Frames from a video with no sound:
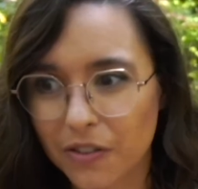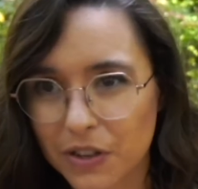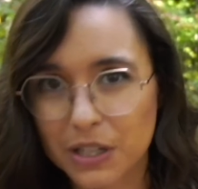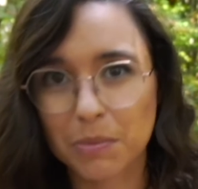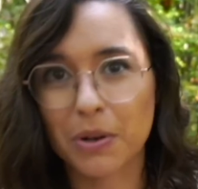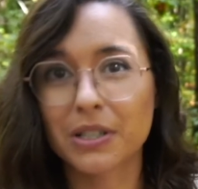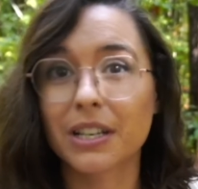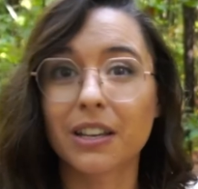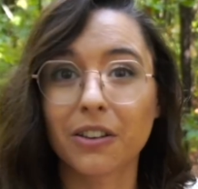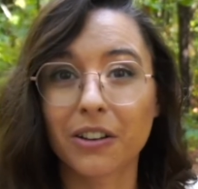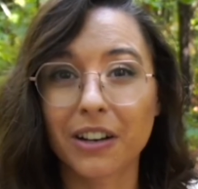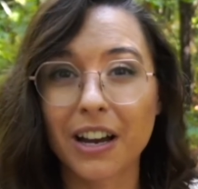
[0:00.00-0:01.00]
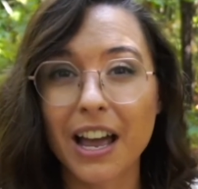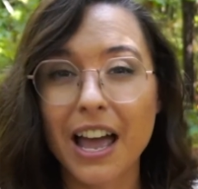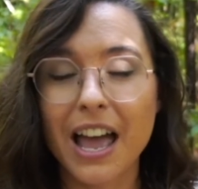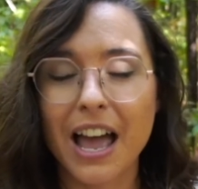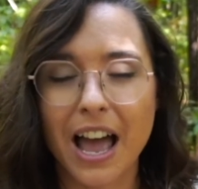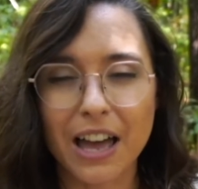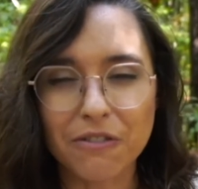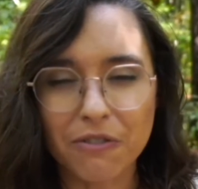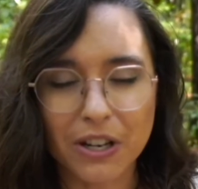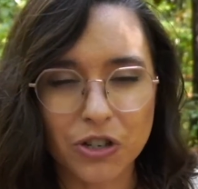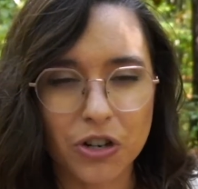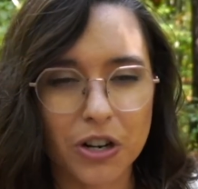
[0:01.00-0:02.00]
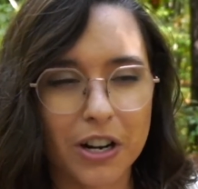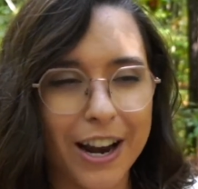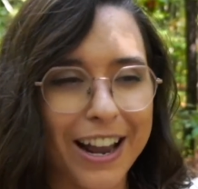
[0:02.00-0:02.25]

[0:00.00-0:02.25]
this particular adventure.